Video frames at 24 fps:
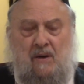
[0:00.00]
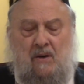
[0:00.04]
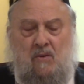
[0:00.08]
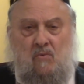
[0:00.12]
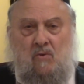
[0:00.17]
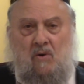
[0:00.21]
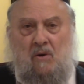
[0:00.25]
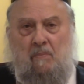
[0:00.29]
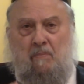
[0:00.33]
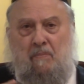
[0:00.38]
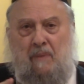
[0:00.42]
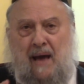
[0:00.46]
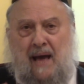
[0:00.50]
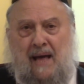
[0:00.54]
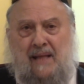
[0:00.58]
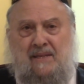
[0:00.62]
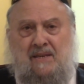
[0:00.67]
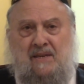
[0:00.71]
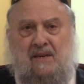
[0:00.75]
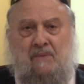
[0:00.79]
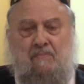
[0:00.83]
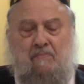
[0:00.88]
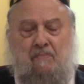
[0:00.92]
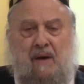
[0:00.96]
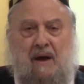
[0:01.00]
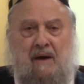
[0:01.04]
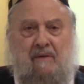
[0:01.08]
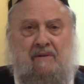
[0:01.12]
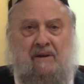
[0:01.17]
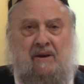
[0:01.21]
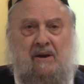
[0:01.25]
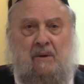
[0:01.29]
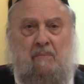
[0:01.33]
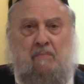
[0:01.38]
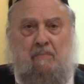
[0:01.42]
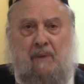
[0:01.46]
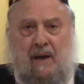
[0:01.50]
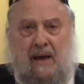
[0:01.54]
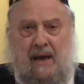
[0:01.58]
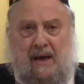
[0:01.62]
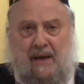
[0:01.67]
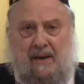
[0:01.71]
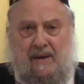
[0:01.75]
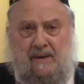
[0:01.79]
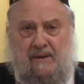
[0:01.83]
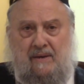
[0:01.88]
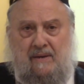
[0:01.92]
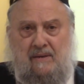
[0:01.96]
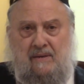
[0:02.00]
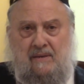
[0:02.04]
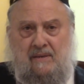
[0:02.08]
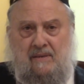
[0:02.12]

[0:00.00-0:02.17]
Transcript: where a man can marry a man.